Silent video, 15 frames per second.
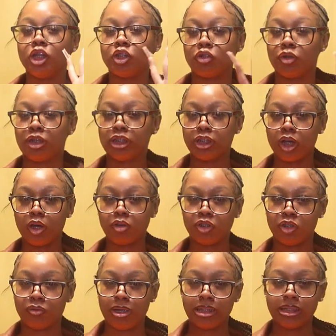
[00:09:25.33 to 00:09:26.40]
trench coat
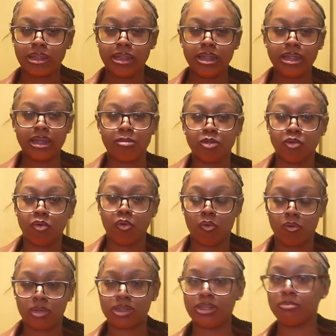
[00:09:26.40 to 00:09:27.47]
dress look. I'm doing
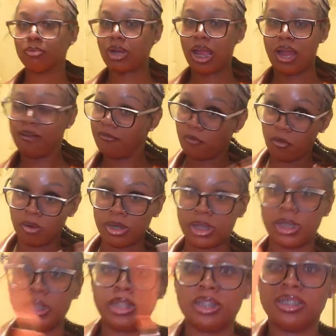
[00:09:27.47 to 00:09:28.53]
orange and brown, 4
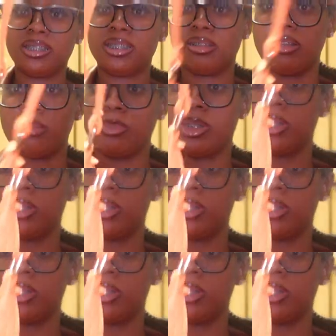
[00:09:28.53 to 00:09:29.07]
colors. So, let me